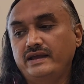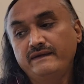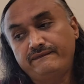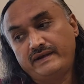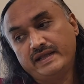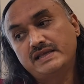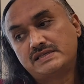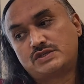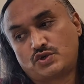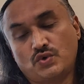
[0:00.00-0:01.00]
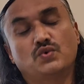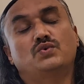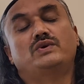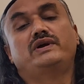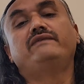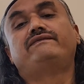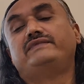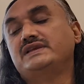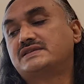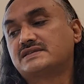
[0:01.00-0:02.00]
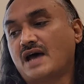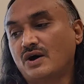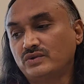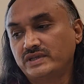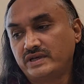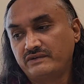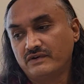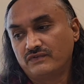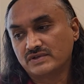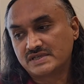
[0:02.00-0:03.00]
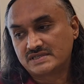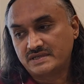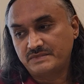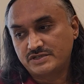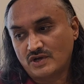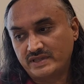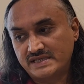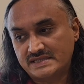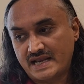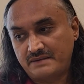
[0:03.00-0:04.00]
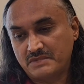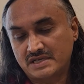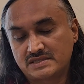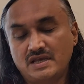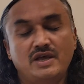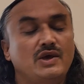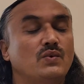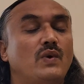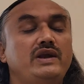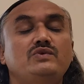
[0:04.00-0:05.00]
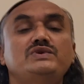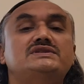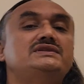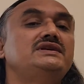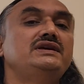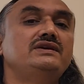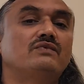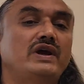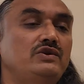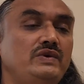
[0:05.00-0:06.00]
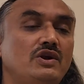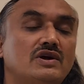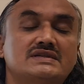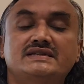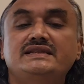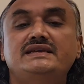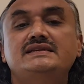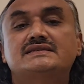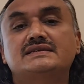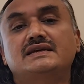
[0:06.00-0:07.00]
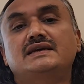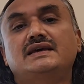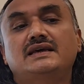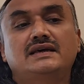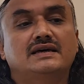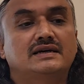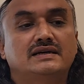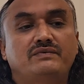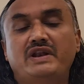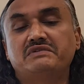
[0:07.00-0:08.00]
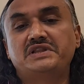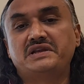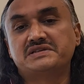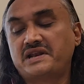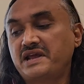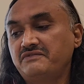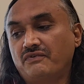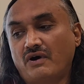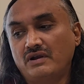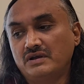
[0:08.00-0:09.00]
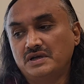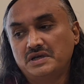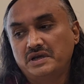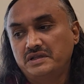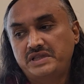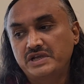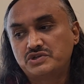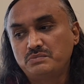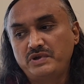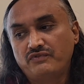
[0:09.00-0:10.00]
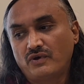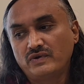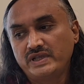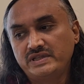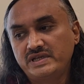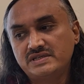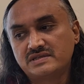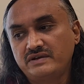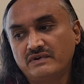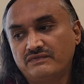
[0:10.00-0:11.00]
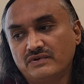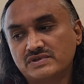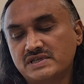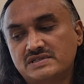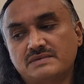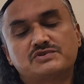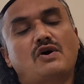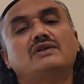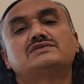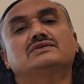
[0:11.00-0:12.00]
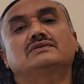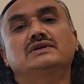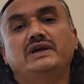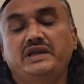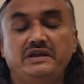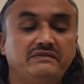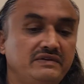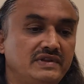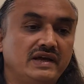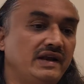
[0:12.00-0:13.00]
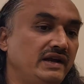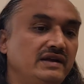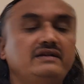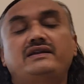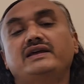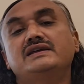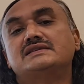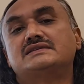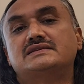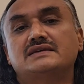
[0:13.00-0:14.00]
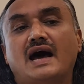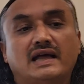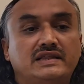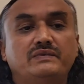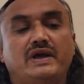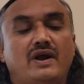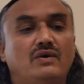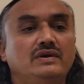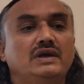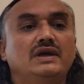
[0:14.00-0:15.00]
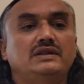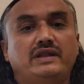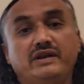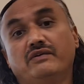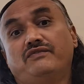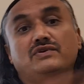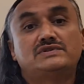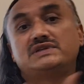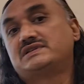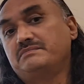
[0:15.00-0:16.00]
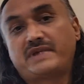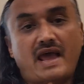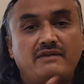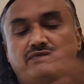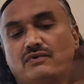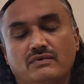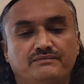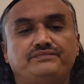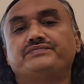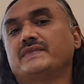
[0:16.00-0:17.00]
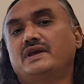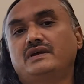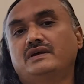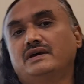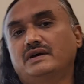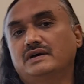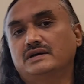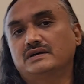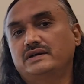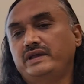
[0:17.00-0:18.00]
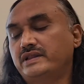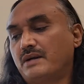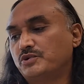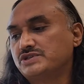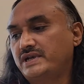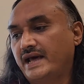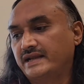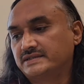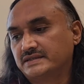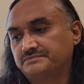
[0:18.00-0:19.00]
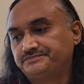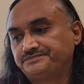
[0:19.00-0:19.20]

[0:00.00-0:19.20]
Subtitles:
If it is true, if this is how the river flow system is on this landmass, why do we not see these whenever there is a rainfall? They should be following these river flow systems also. Even if the gradient is other way around, the river flow system can flow in the opposite direction.